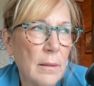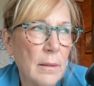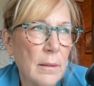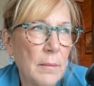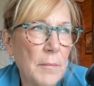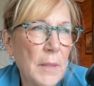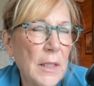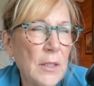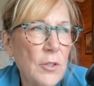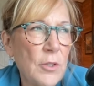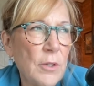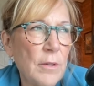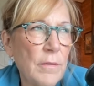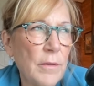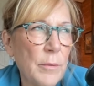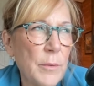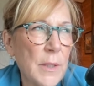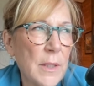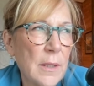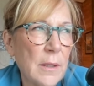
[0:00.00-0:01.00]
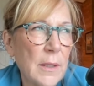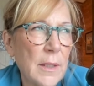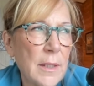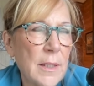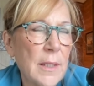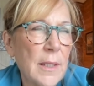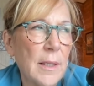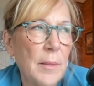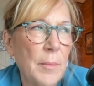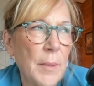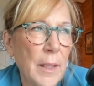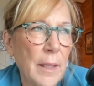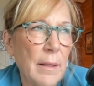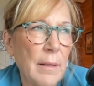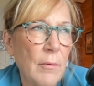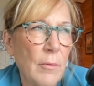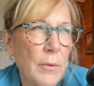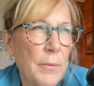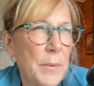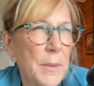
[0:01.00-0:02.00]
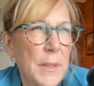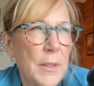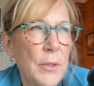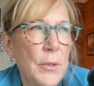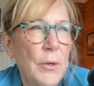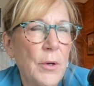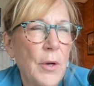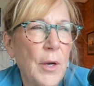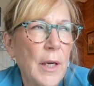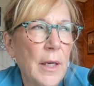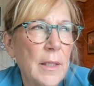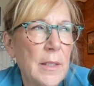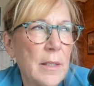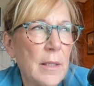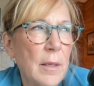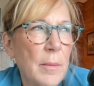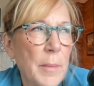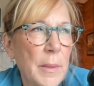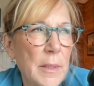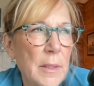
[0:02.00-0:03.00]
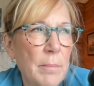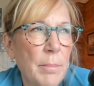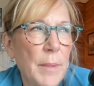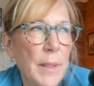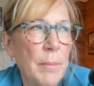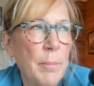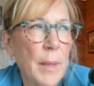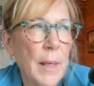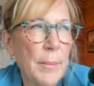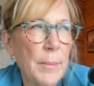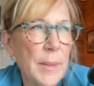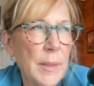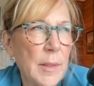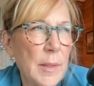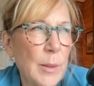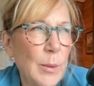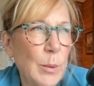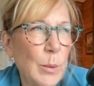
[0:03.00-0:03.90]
I'm not sure if it was Zelensky, but I or was the Ukraine. I saw him as a big poppy seed